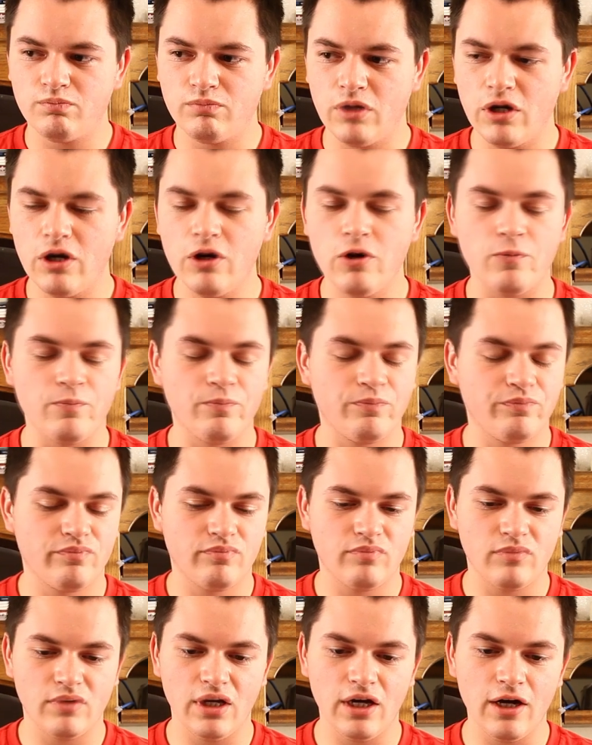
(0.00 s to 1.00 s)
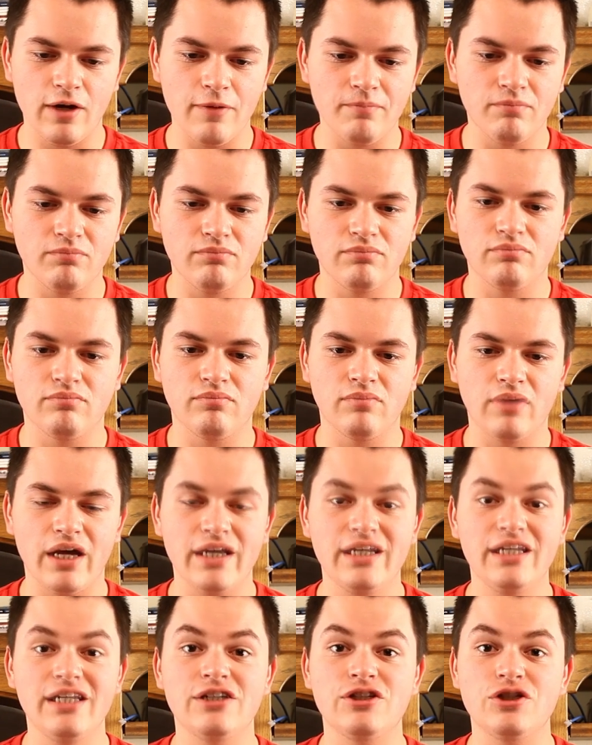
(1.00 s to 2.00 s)
Oh, I
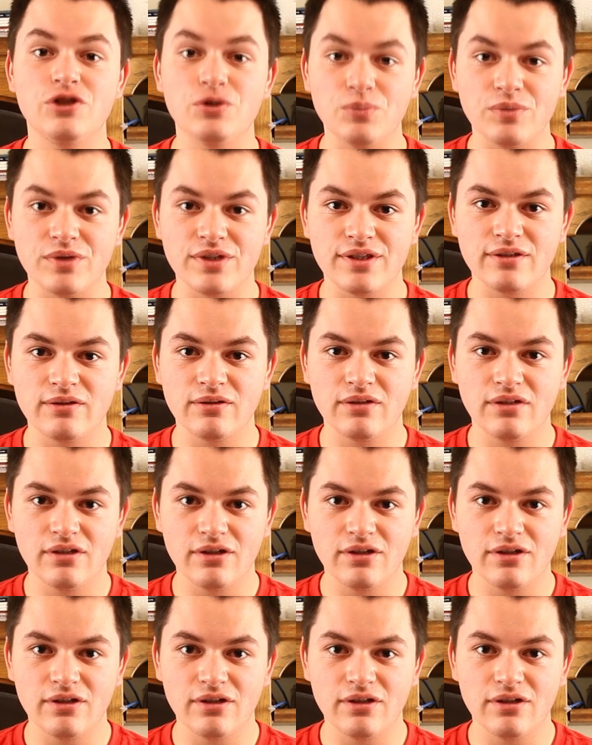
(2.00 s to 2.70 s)
need shoots.